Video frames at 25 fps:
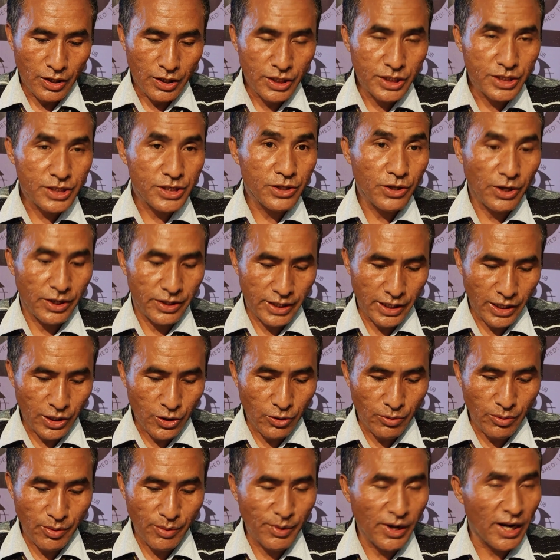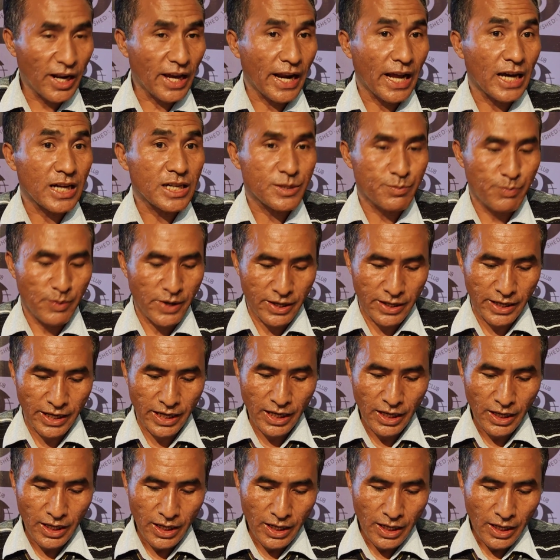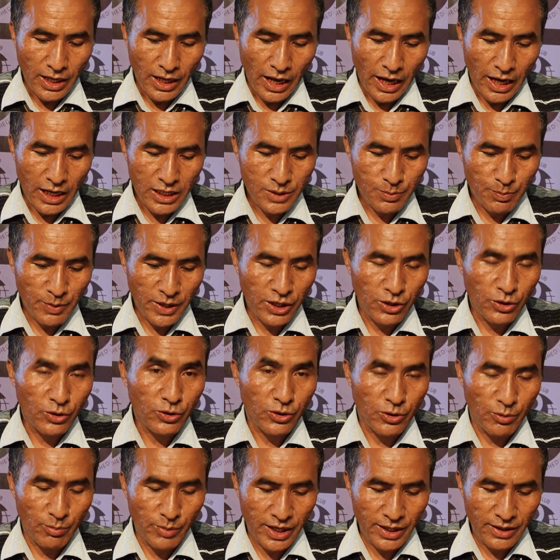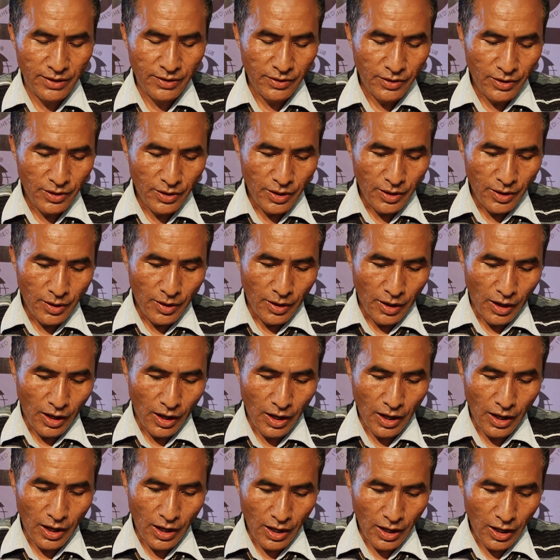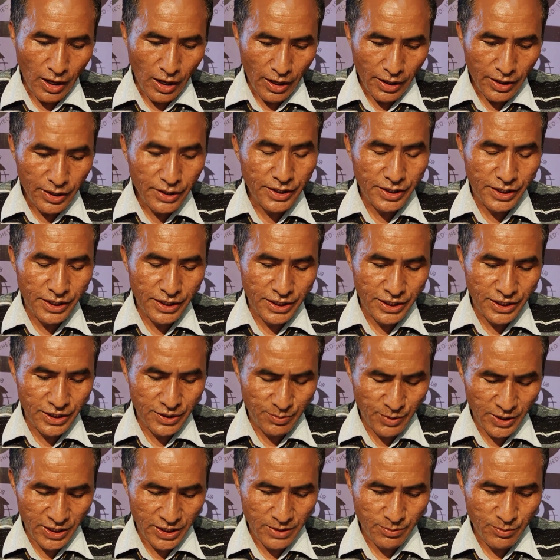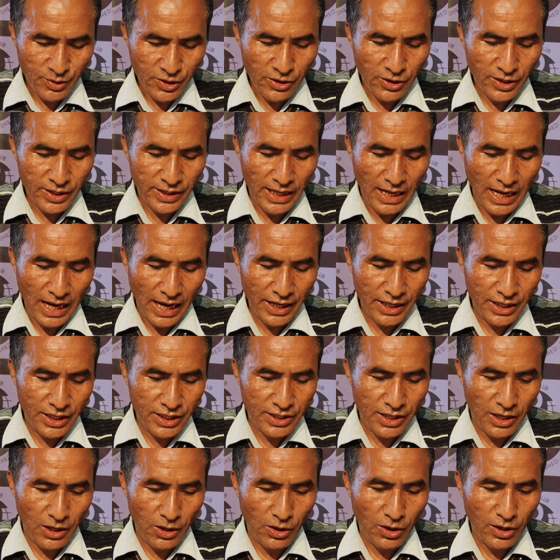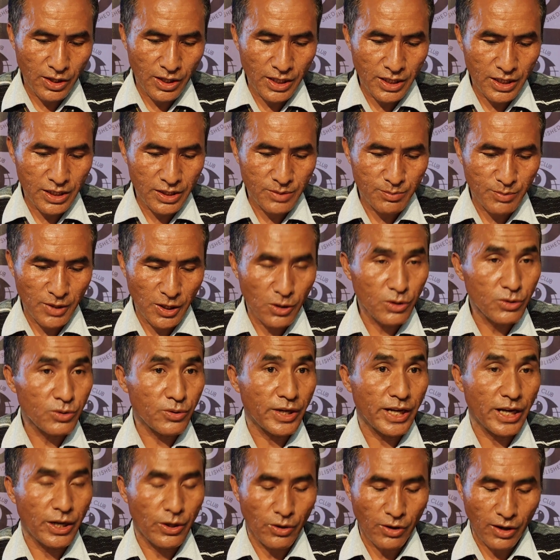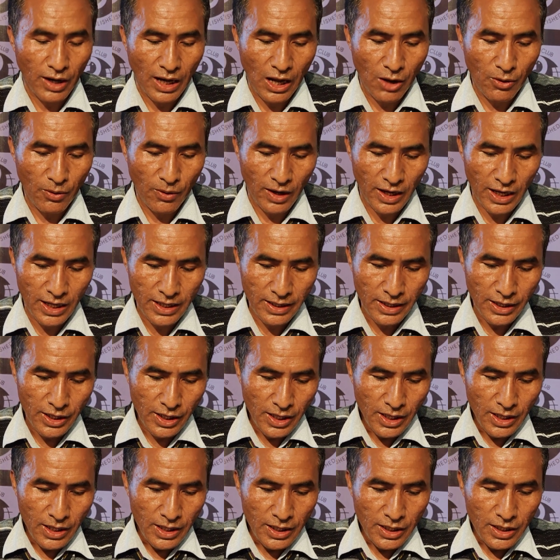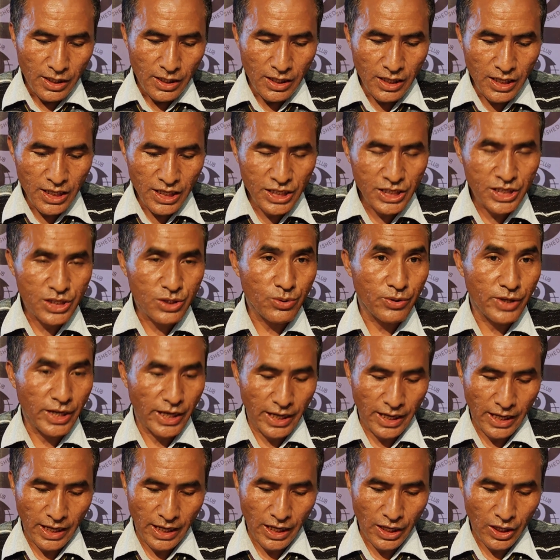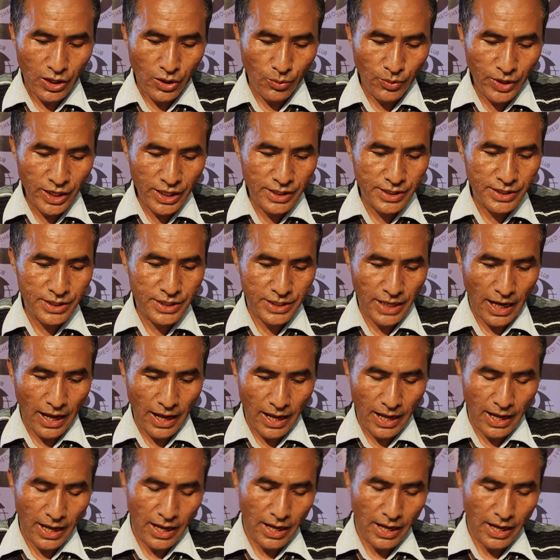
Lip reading: it's not the government land aspect the document in the DCP, because the land in Shillong is belong to the non clauk land leased to the Queen's